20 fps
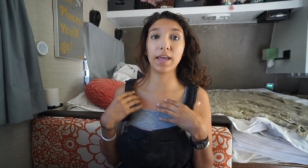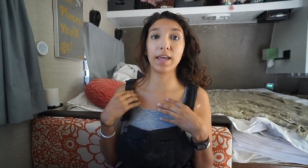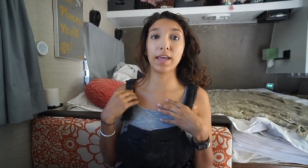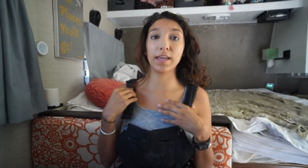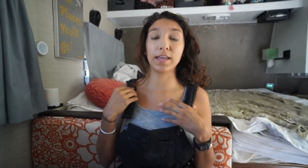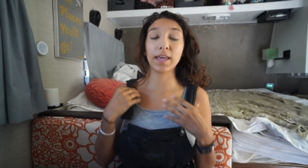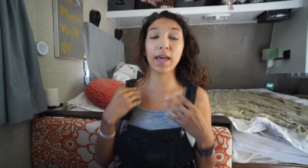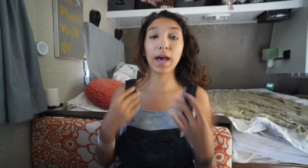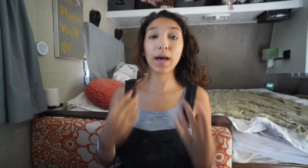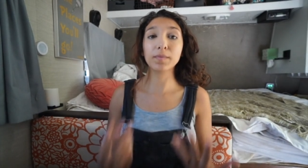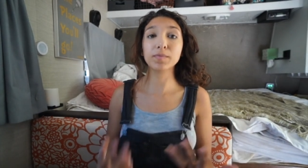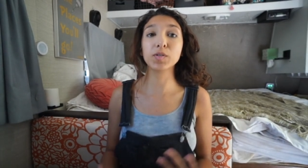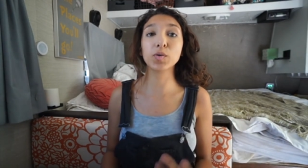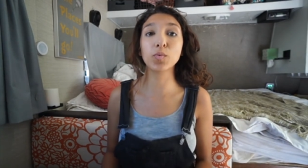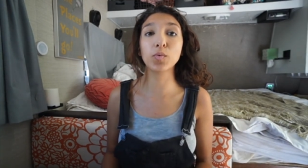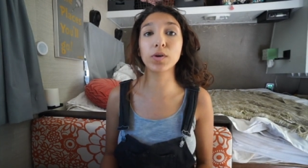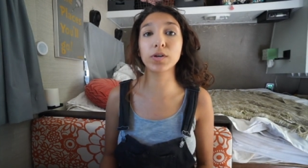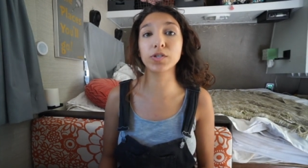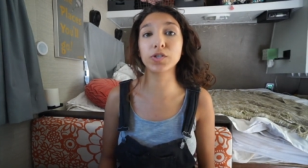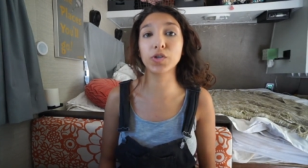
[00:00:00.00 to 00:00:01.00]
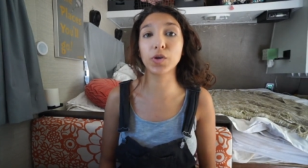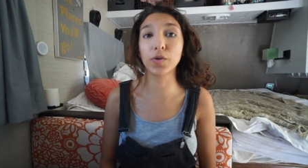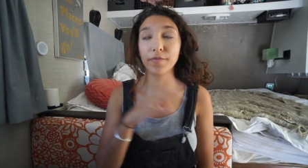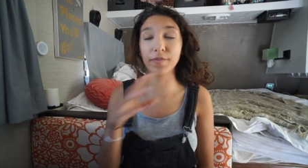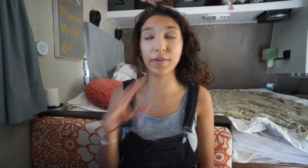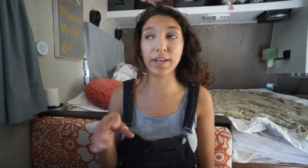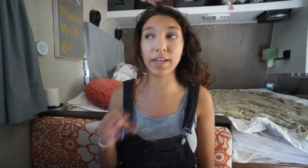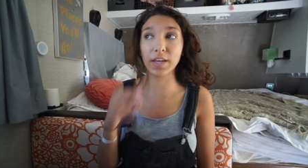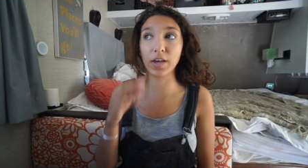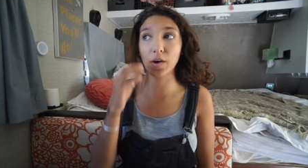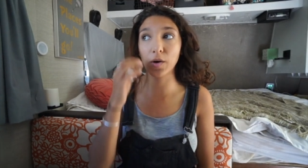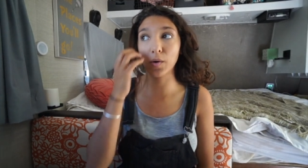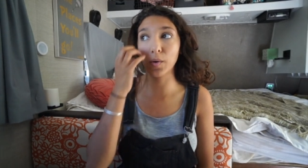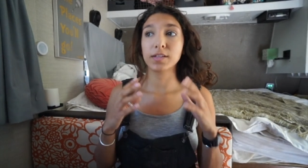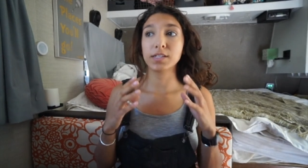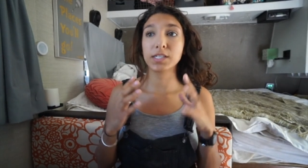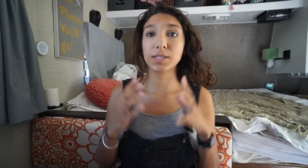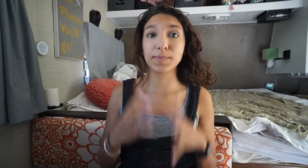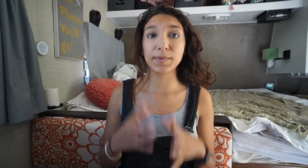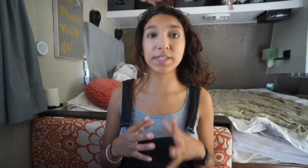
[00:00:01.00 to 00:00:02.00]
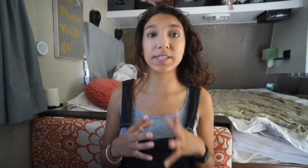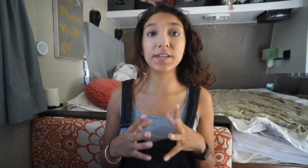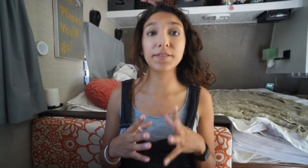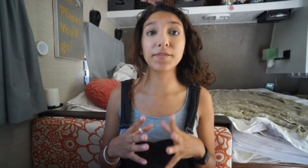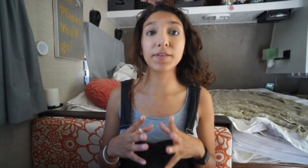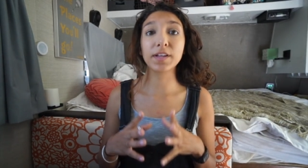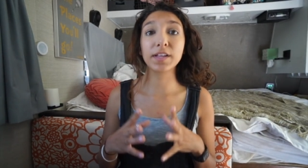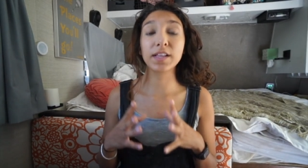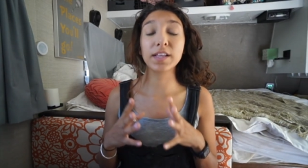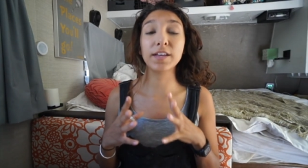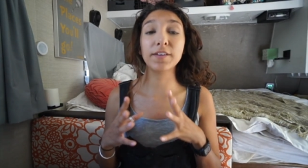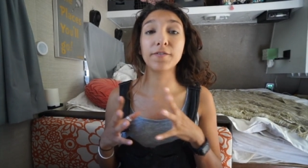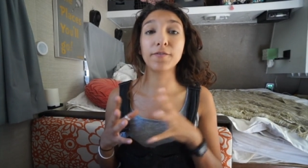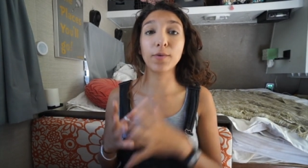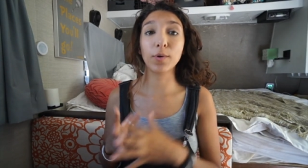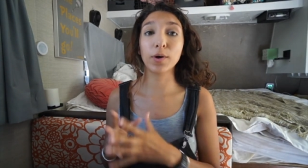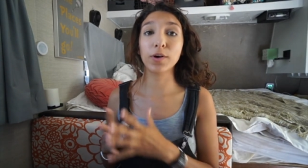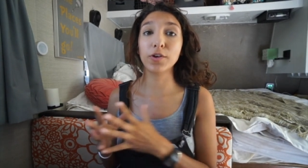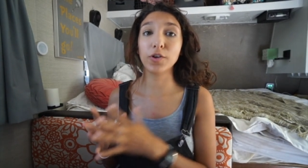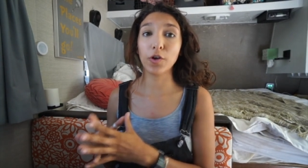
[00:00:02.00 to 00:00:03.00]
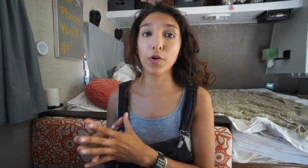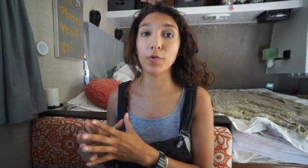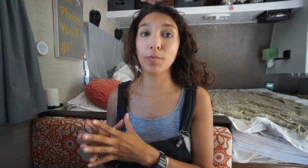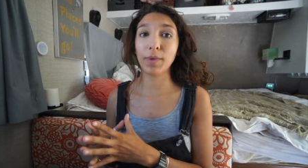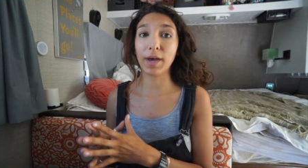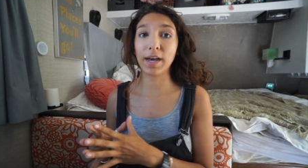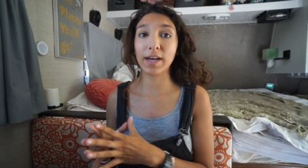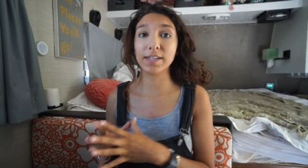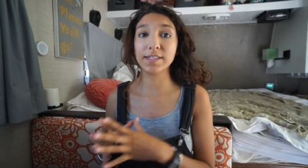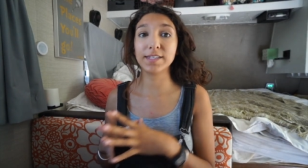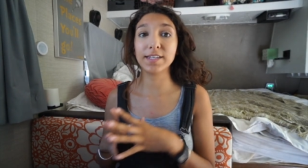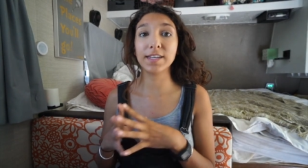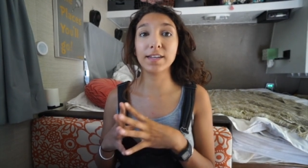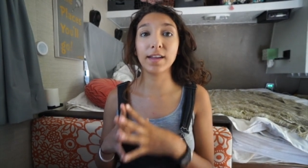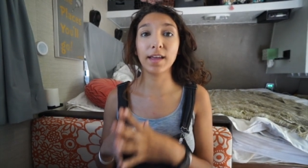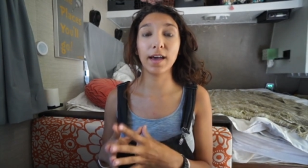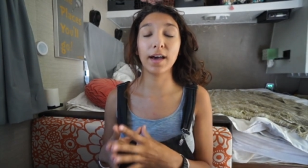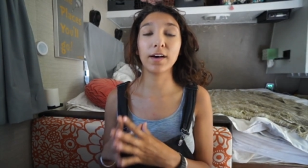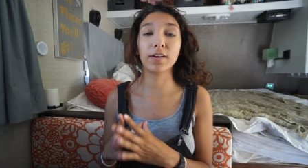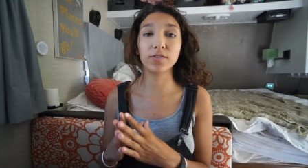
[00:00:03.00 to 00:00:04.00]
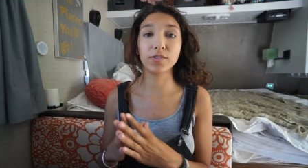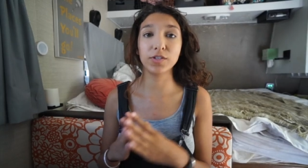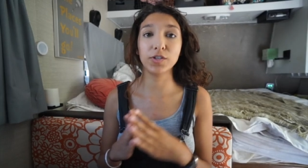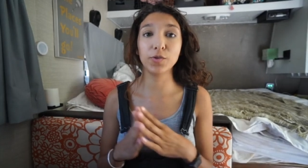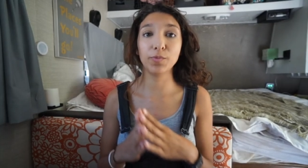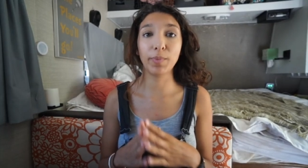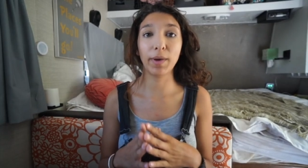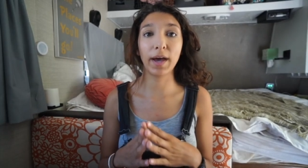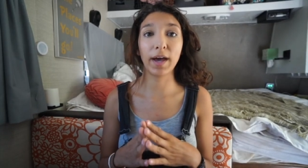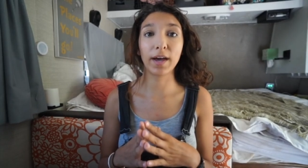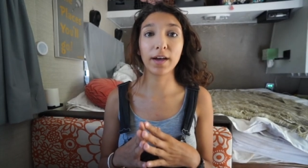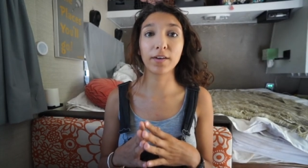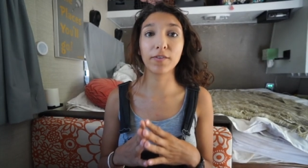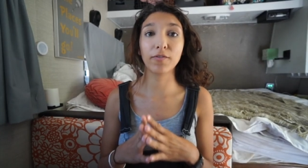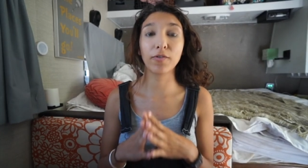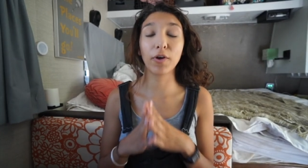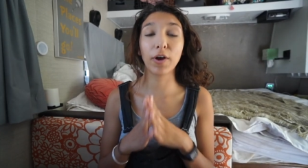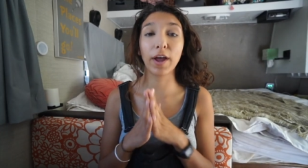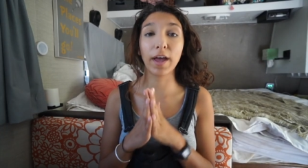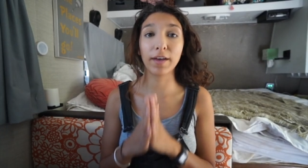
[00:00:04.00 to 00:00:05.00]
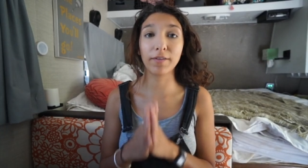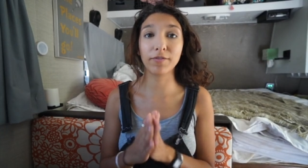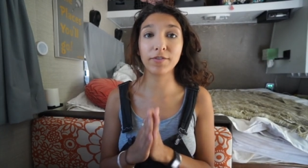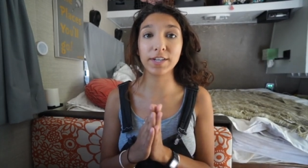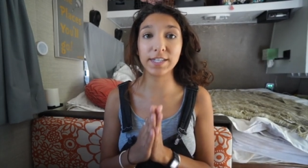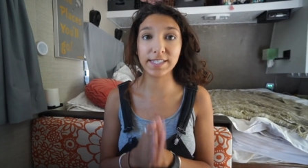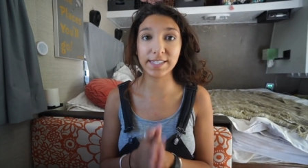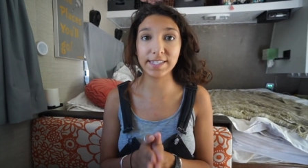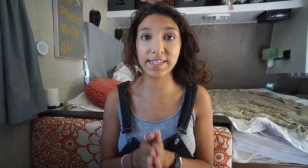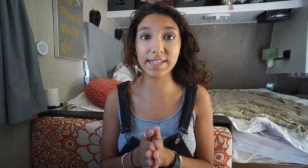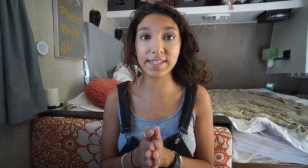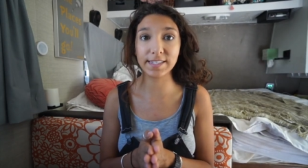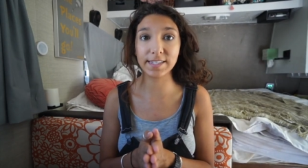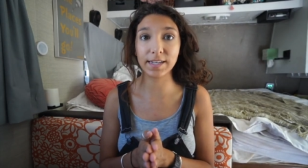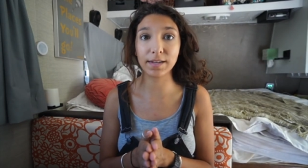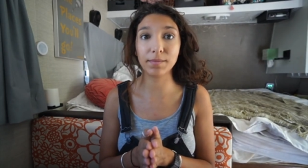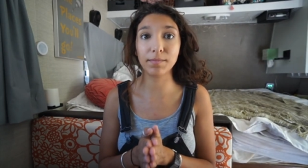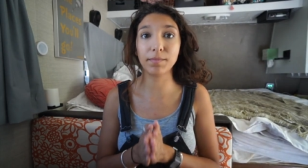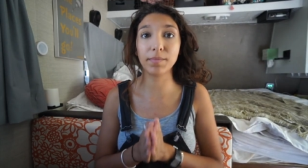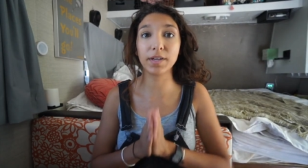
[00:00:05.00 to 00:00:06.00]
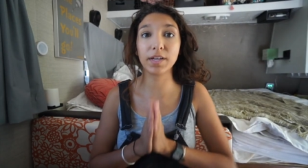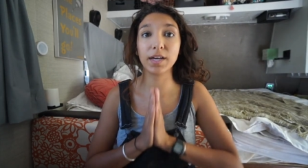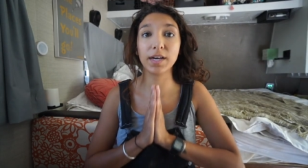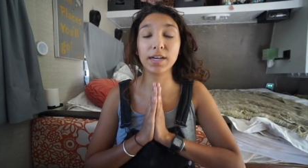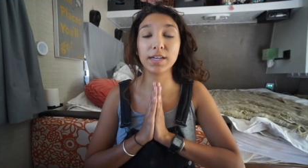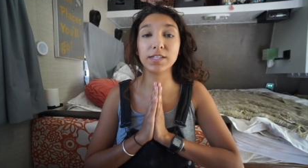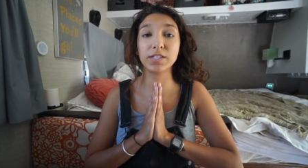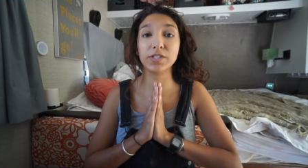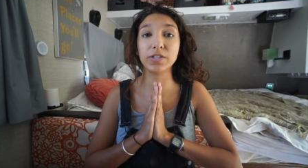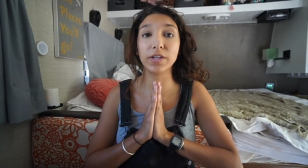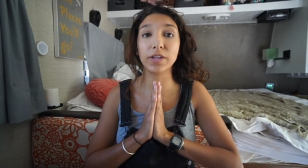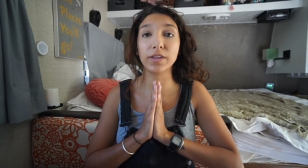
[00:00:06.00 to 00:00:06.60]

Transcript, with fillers: a capsule wardrobe video specifically for nomads and how to pack for every season because